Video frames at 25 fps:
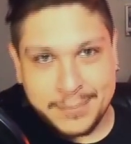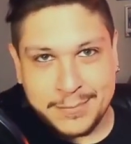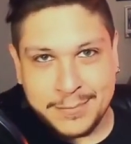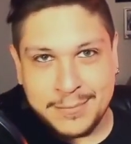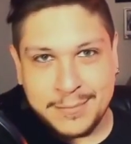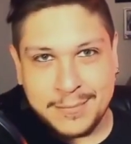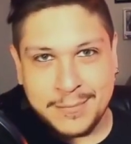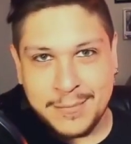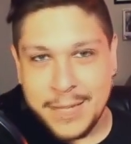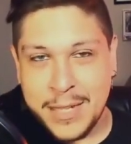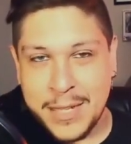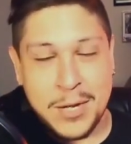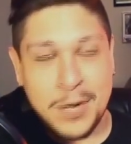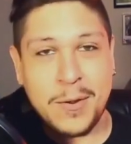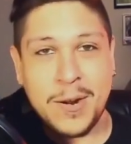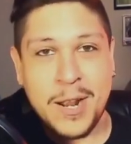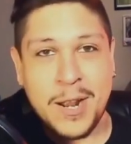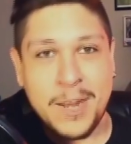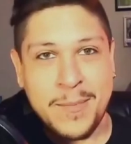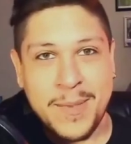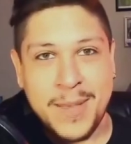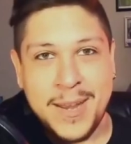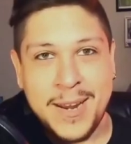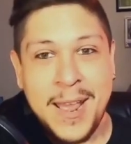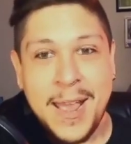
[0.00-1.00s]
You know what I
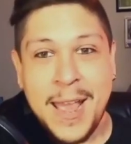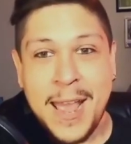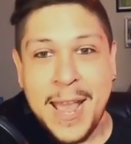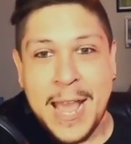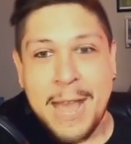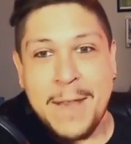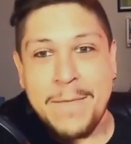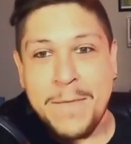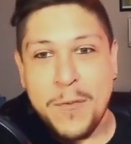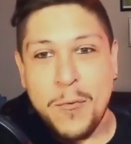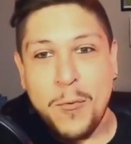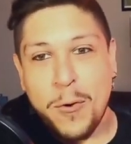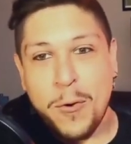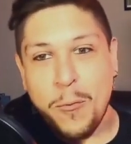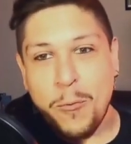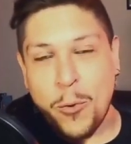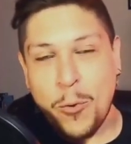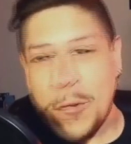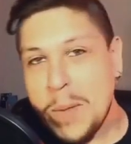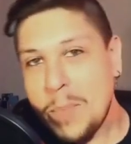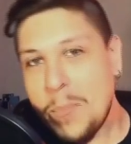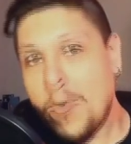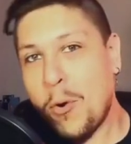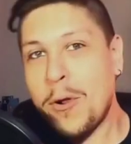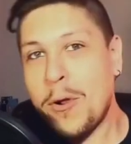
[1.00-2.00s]
mean? If you were
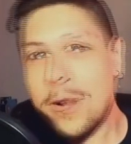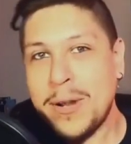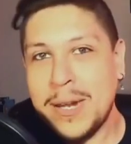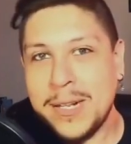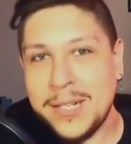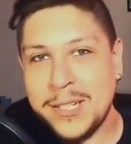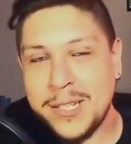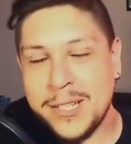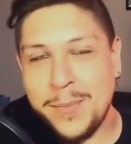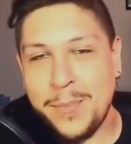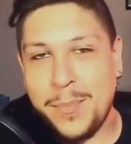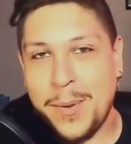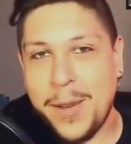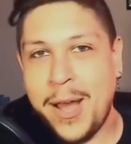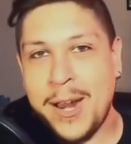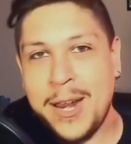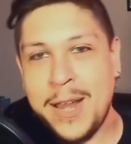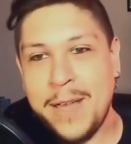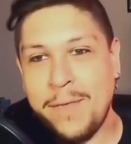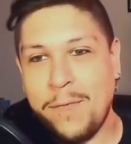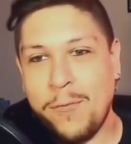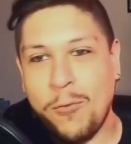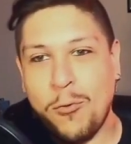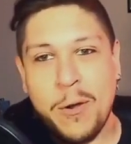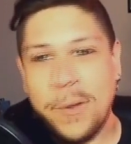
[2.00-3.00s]
reborn into the body
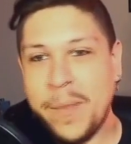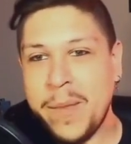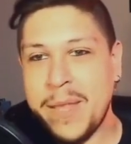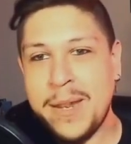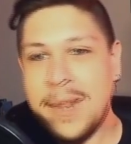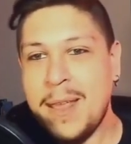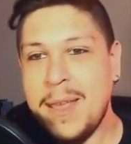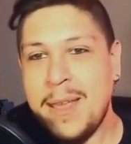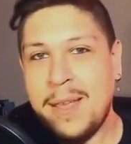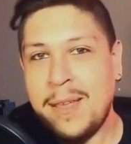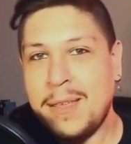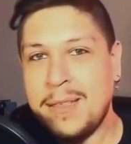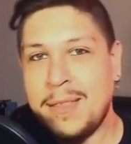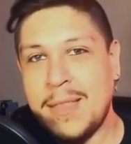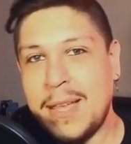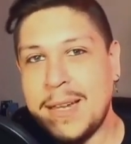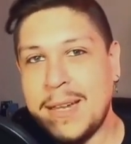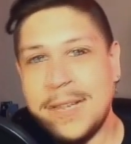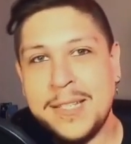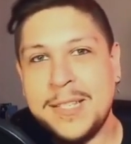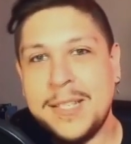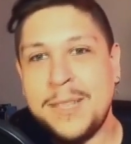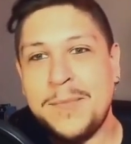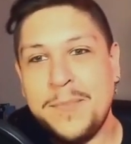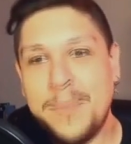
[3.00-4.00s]
of a woman, that
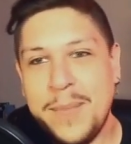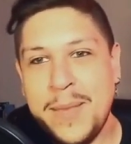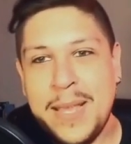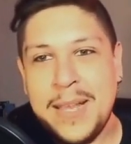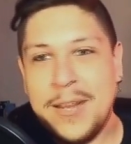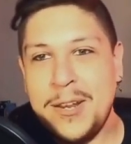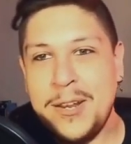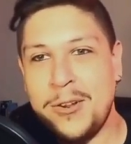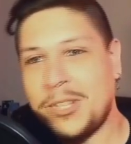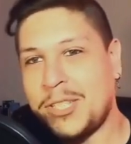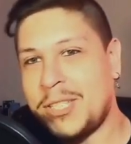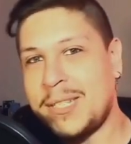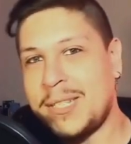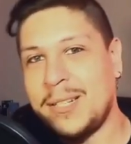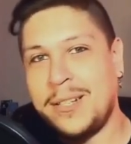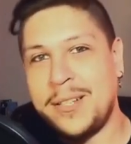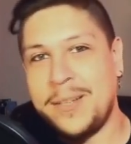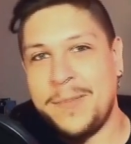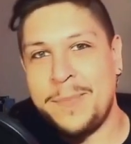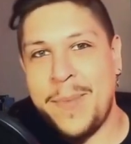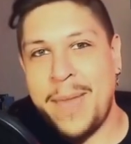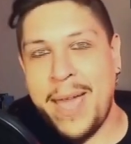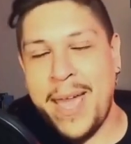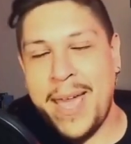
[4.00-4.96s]
doesn't mean you're still a man.